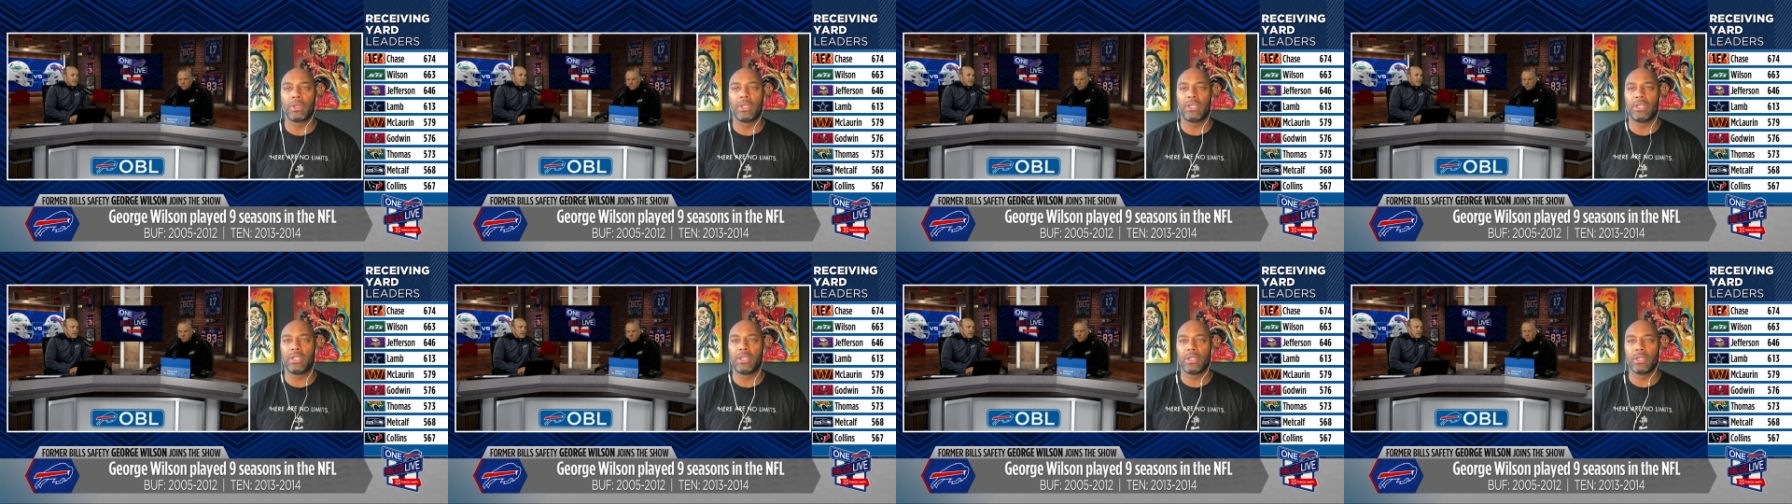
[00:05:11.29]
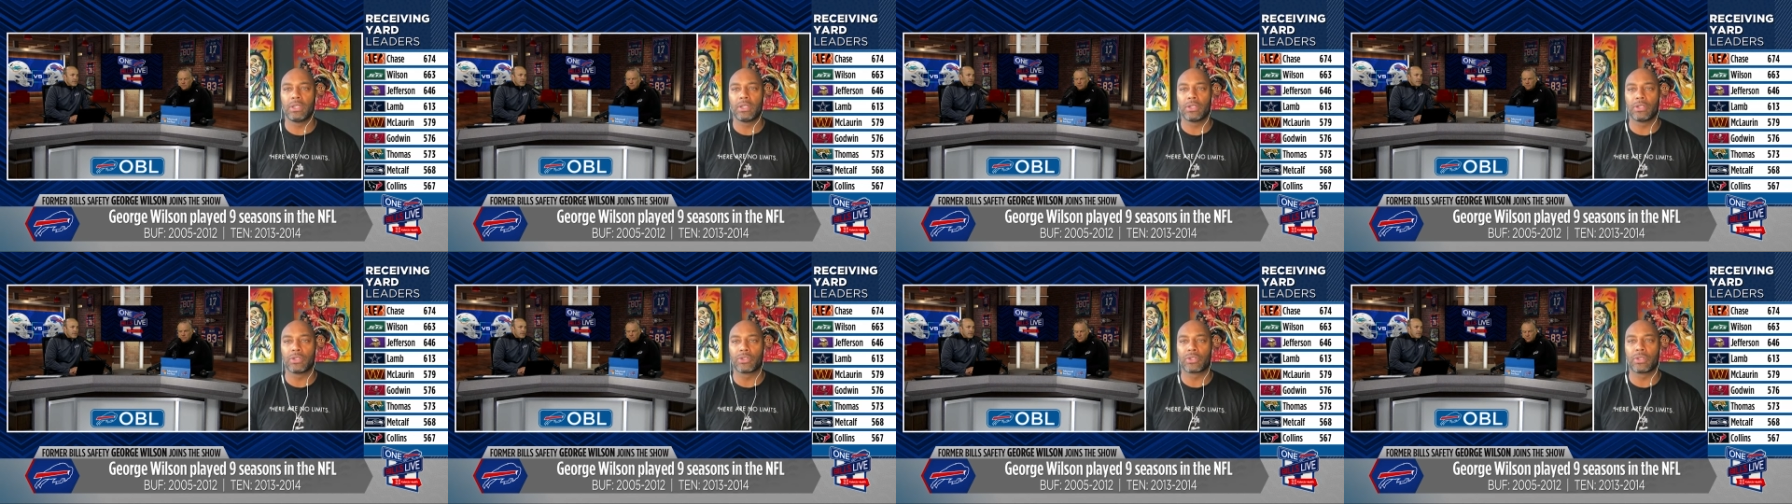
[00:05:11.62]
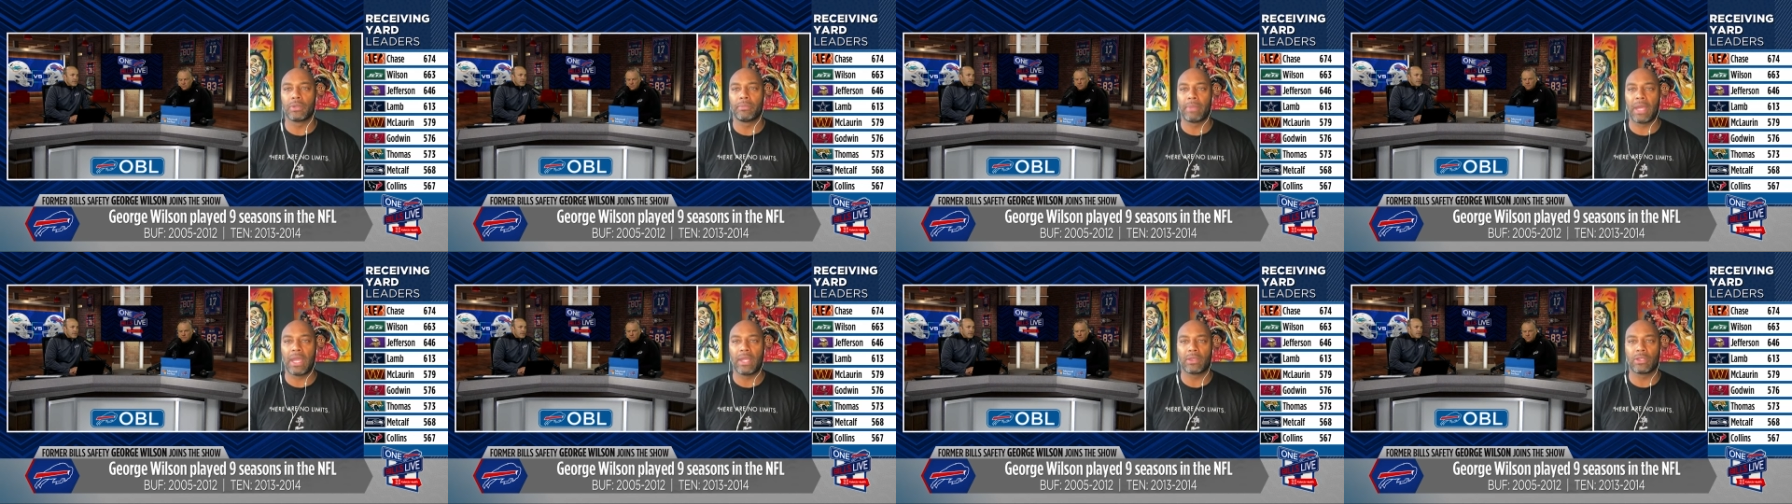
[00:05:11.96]
years to
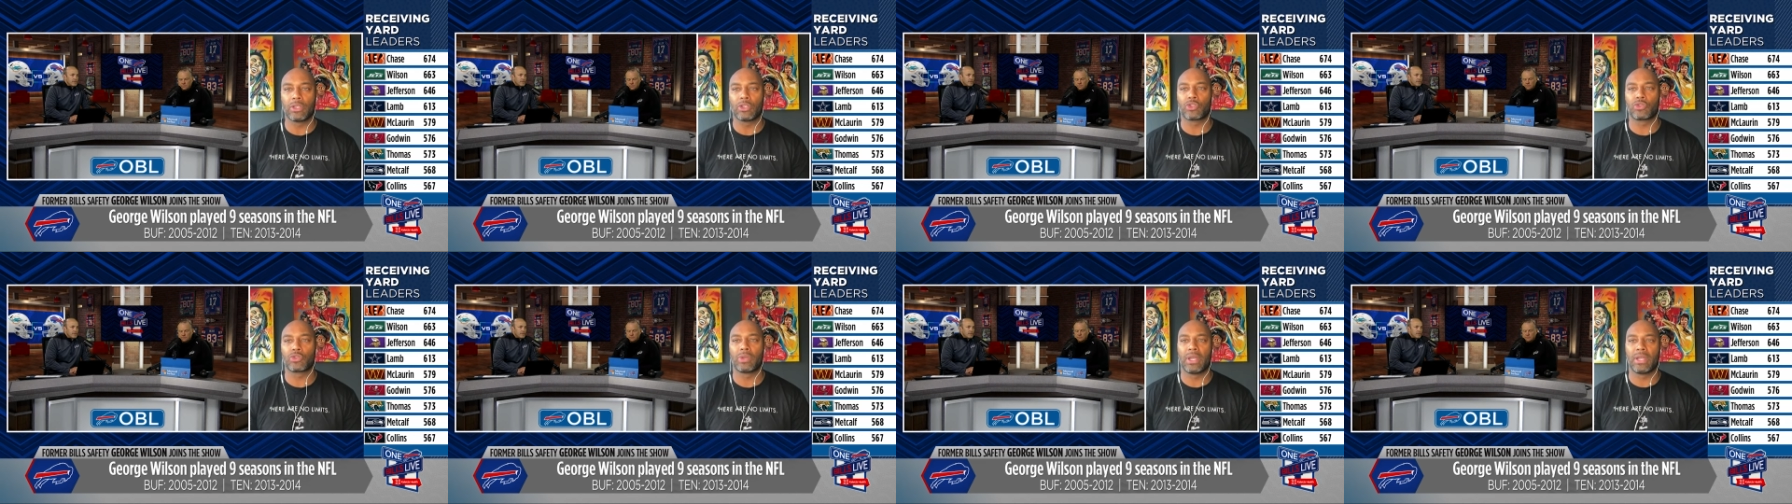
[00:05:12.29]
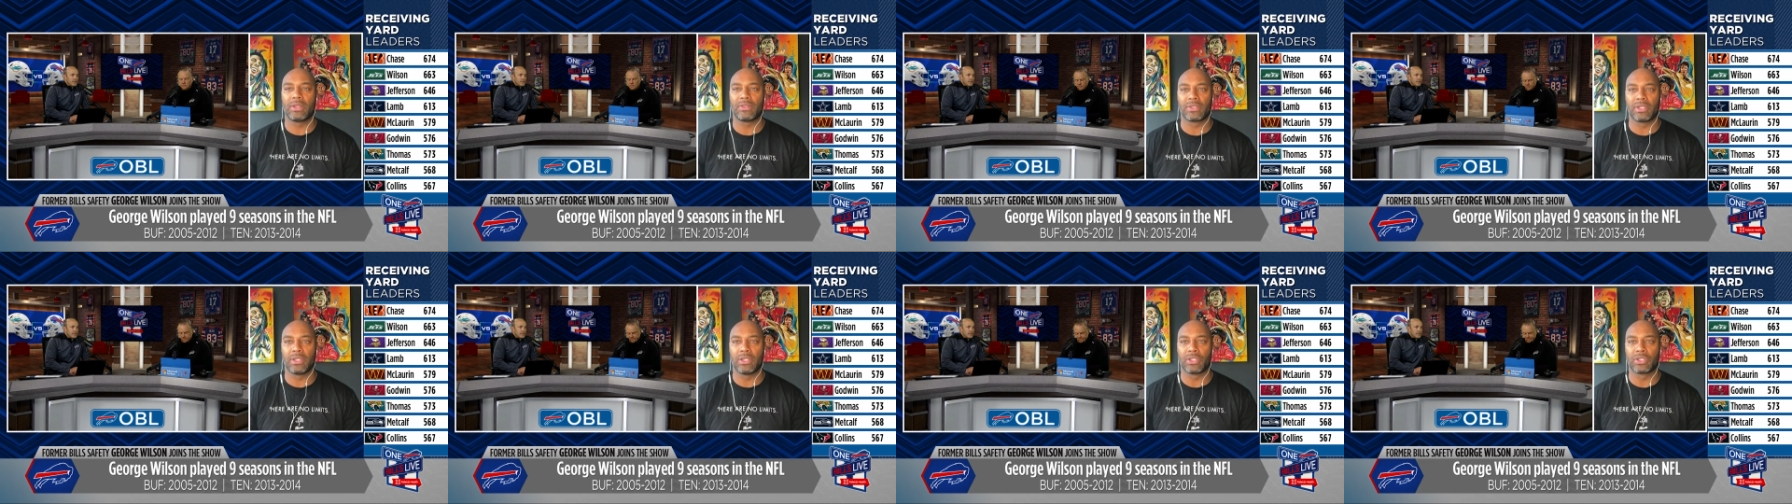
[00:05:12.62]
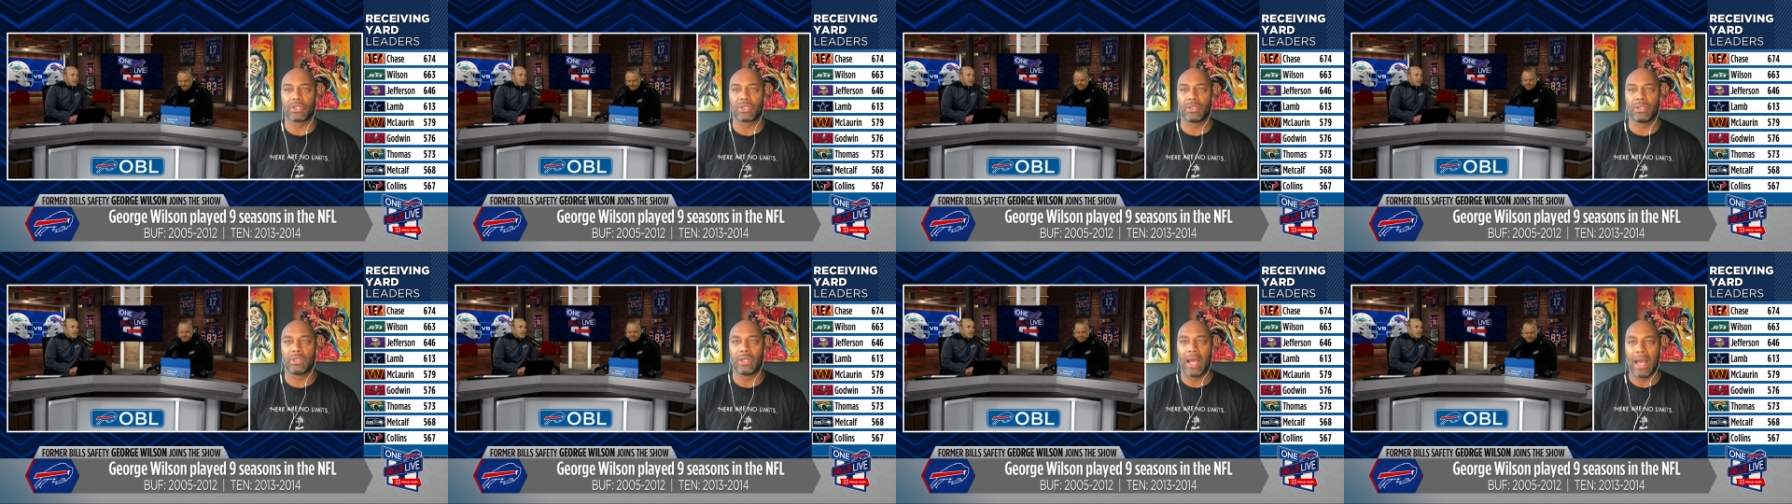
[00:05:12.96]
make this
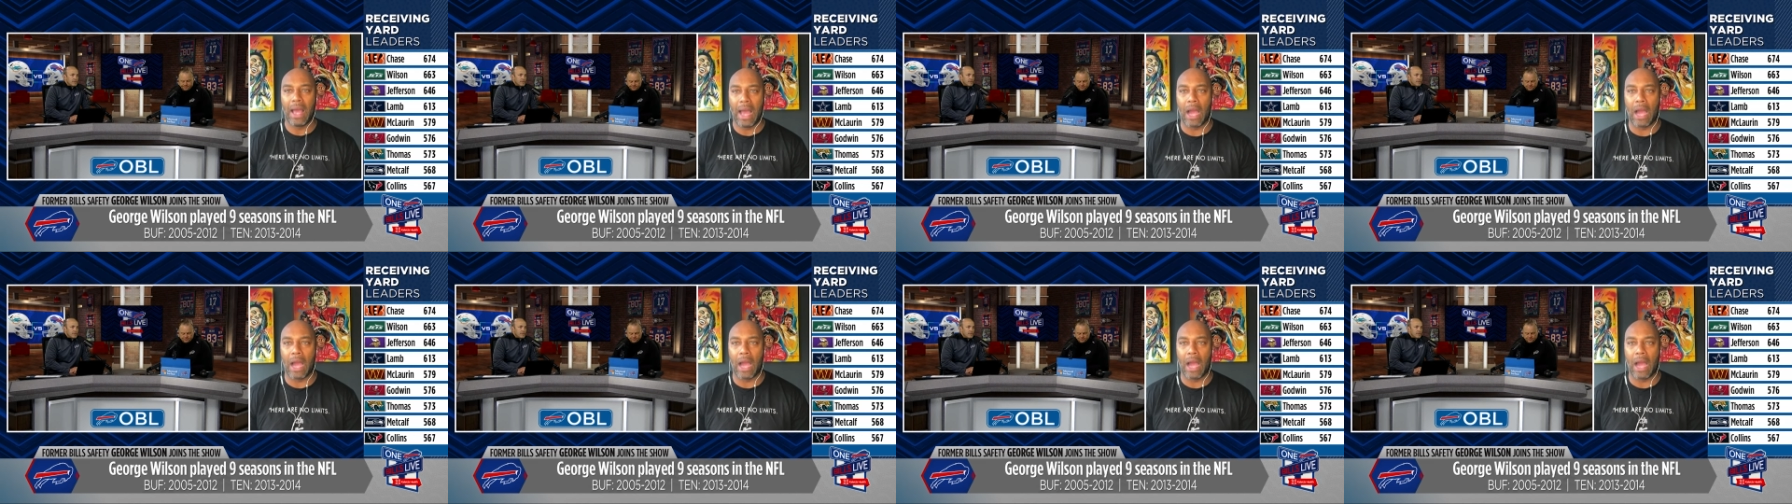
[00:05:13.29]
transition.